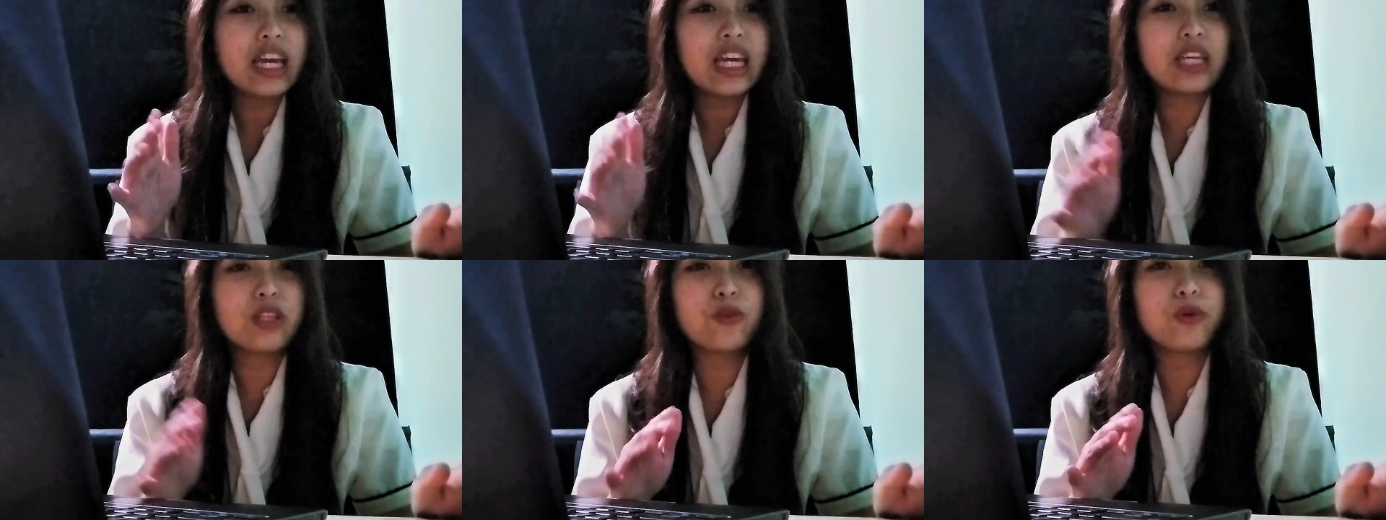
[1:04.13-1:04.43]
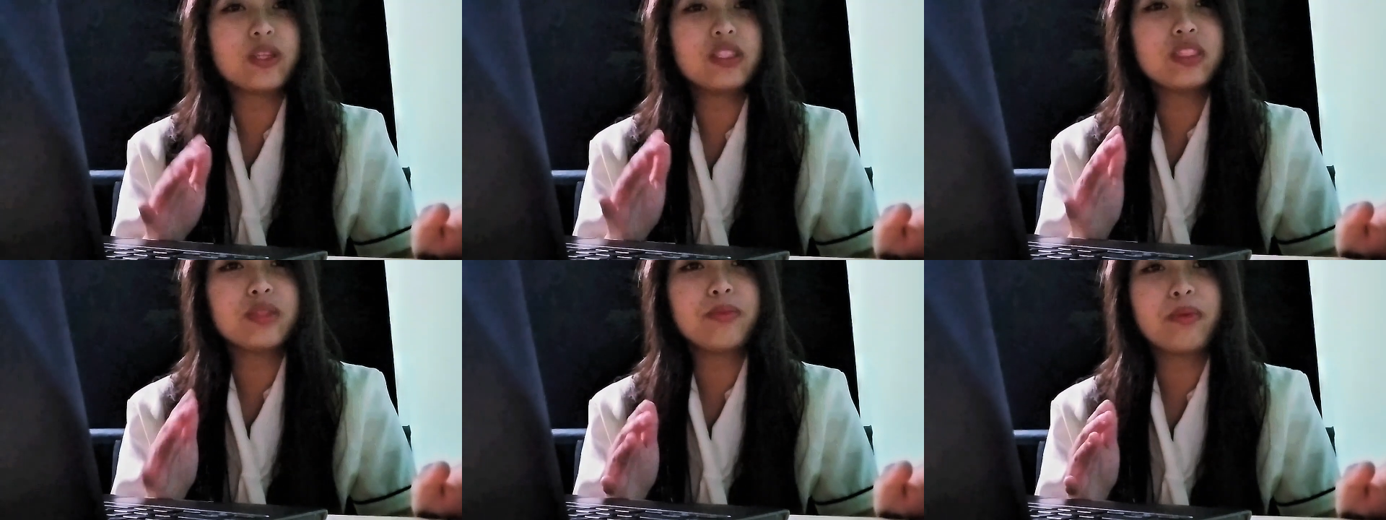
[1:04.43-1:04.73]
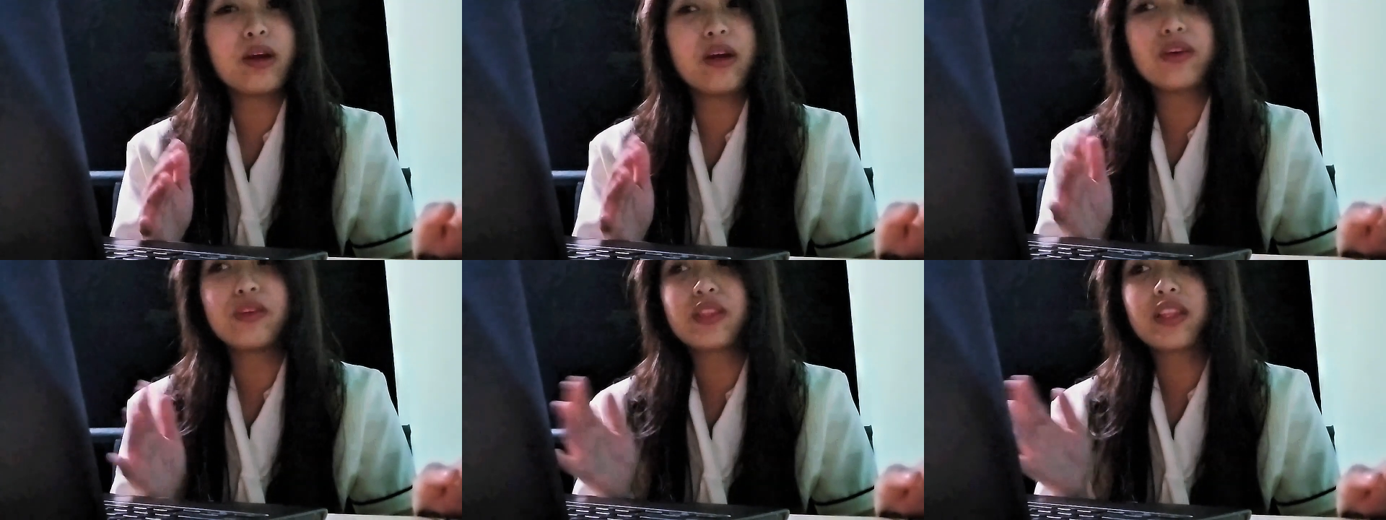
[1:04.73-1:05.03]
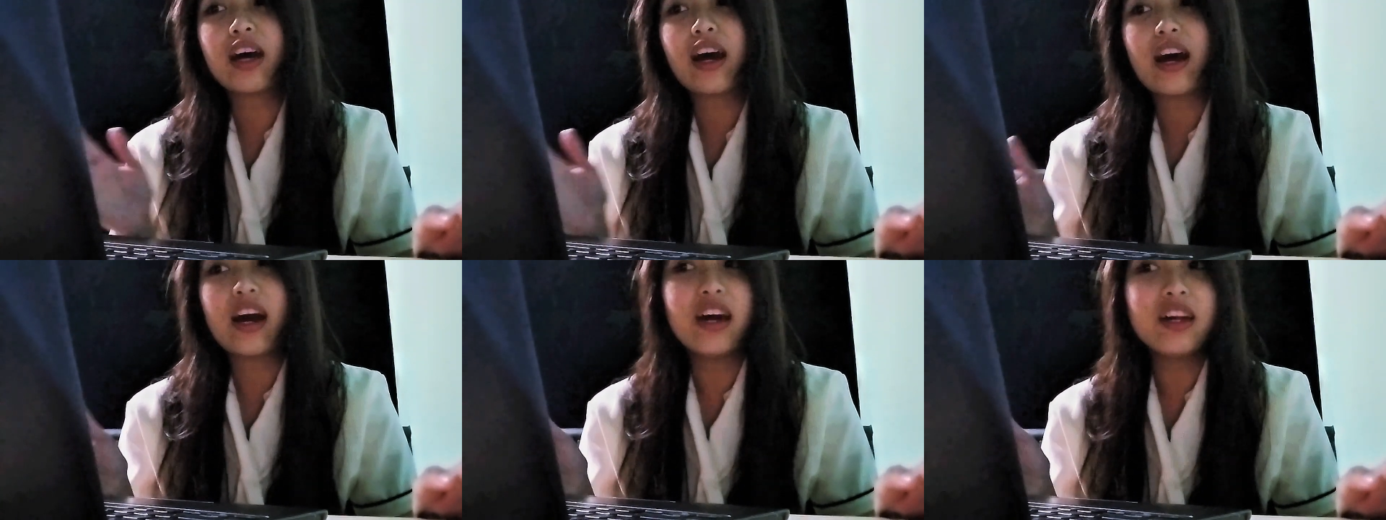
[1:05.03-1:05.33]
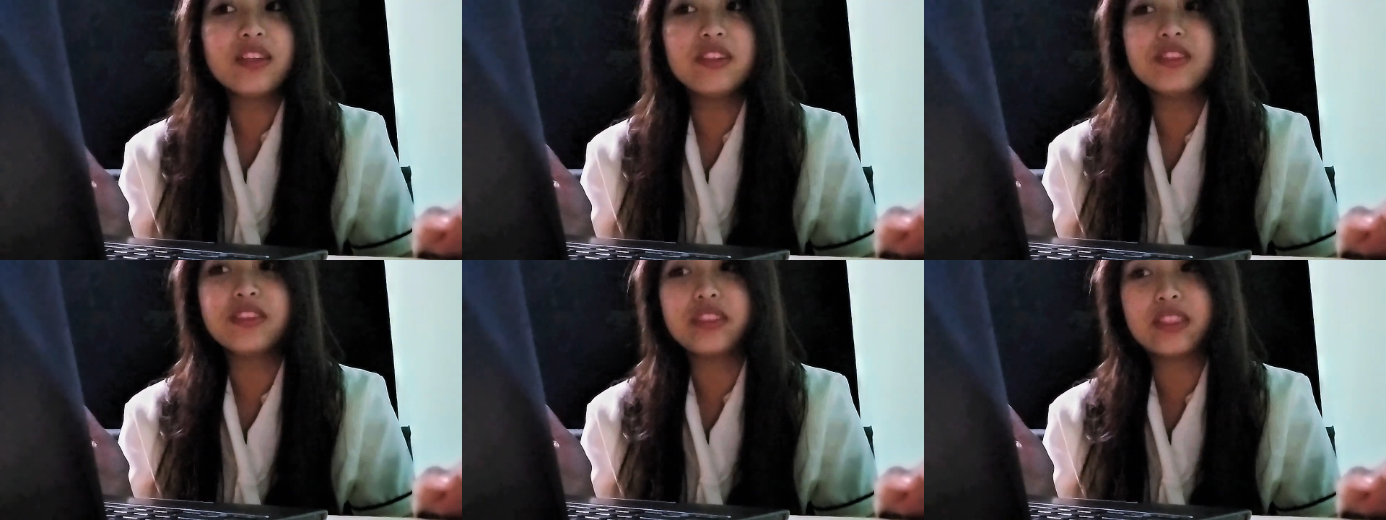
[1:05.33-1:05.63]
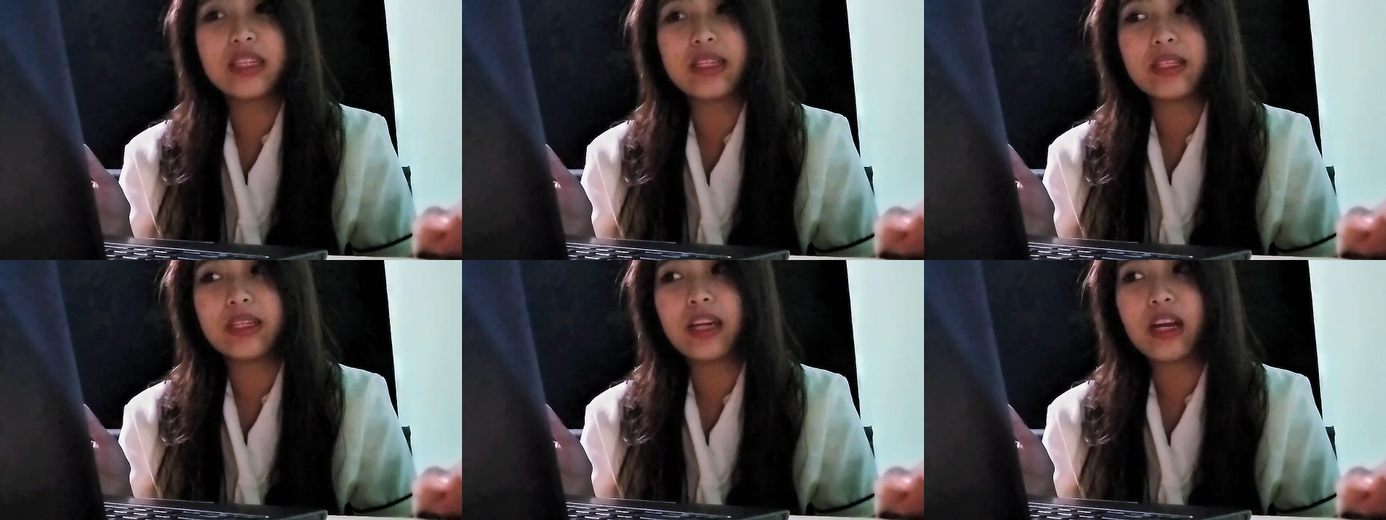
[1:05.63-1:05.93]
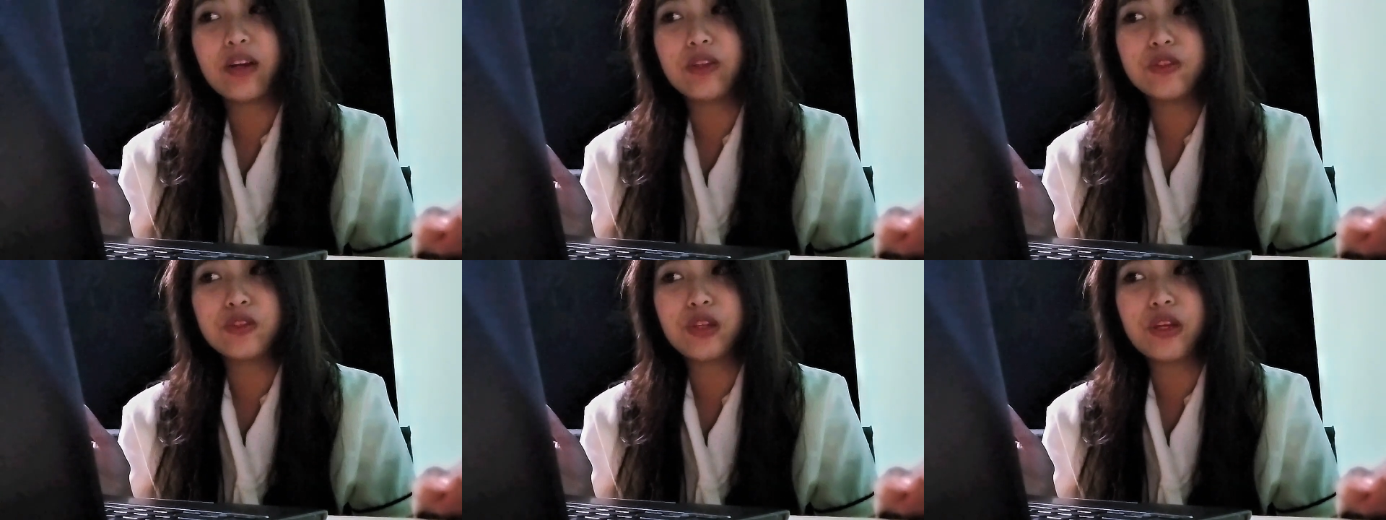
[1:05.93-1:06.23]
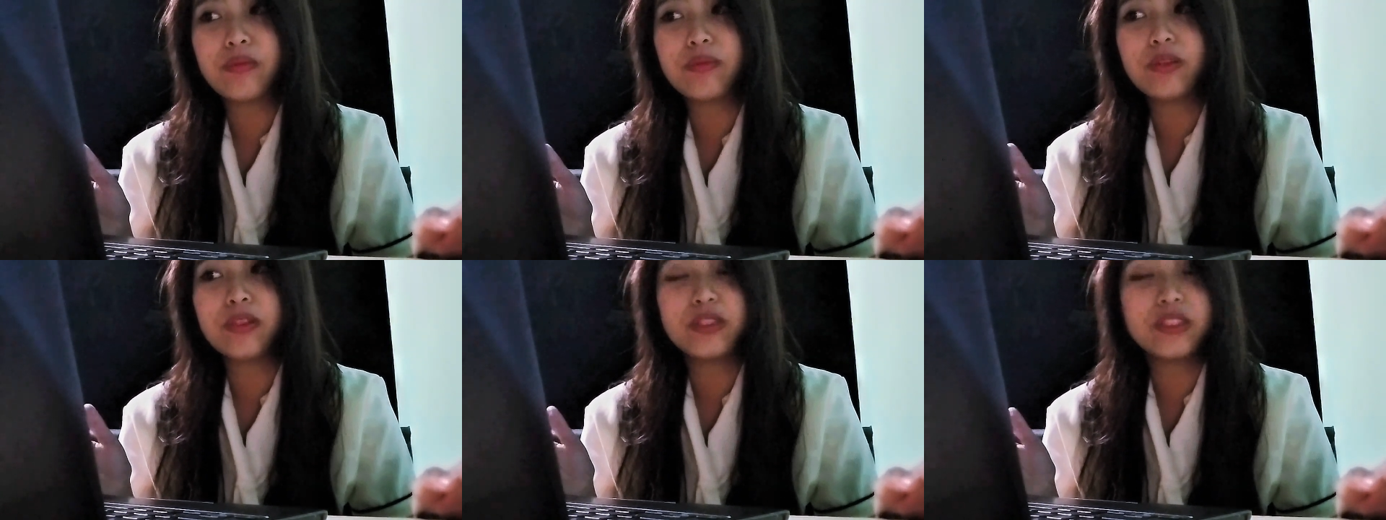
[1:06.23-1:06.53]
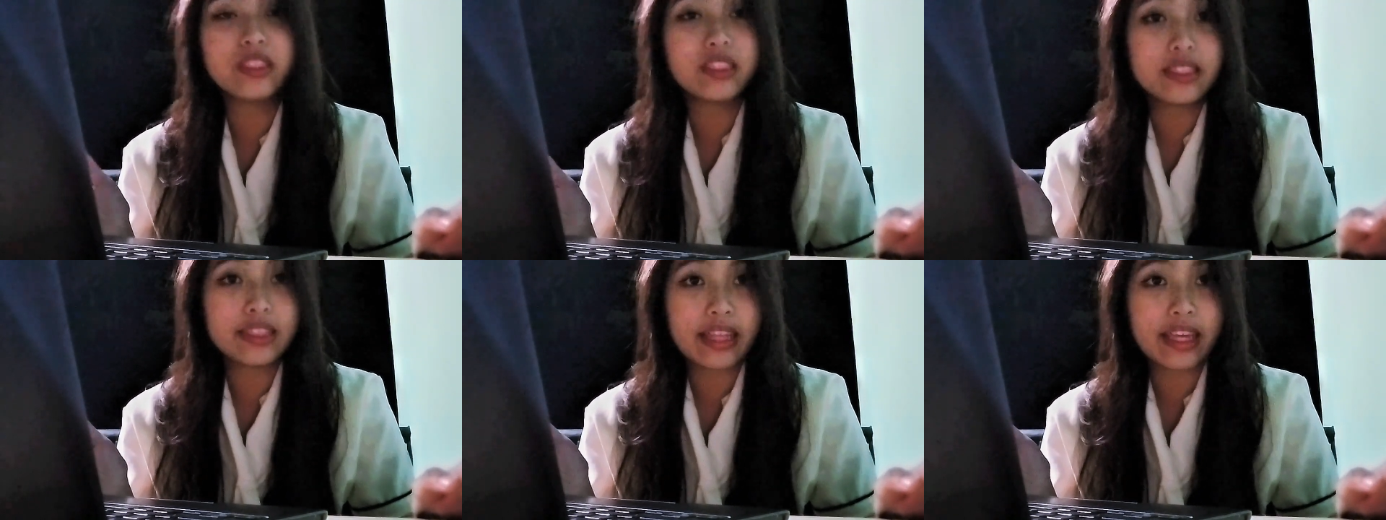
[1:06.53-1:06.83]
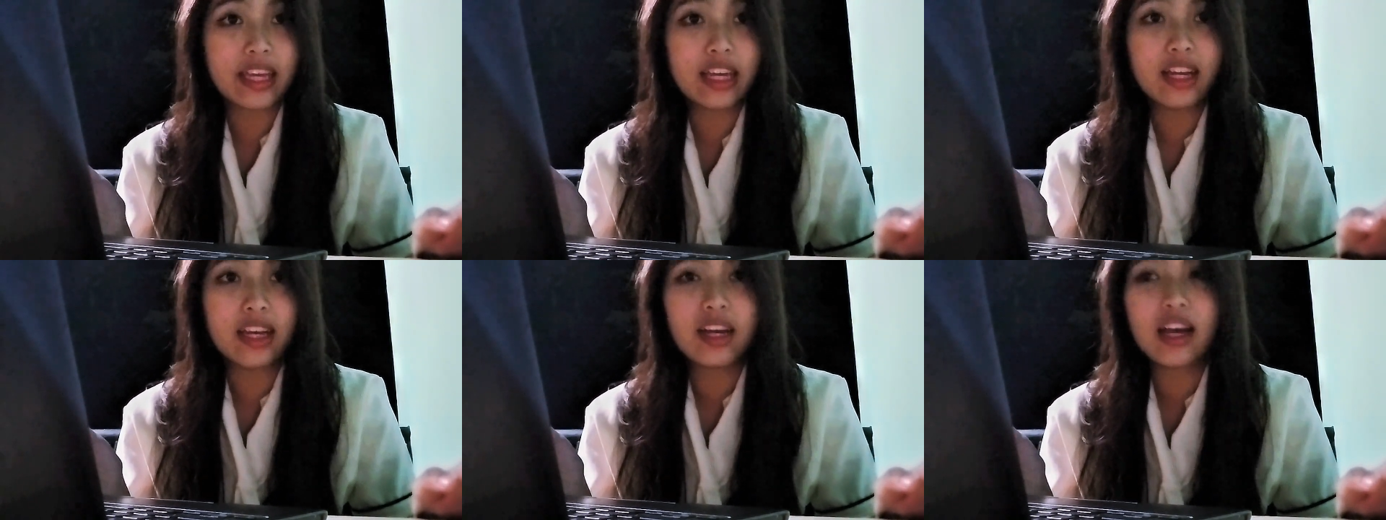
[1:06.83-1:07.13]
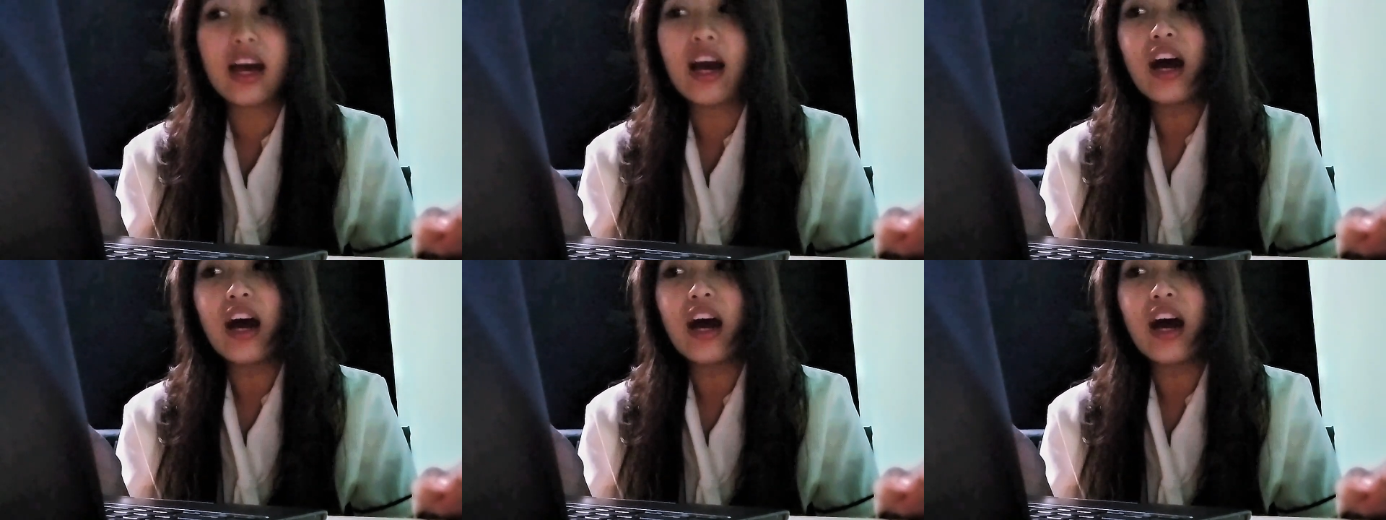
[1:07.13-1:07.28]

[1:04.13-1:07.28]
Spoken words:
It was about understanding how travelers think,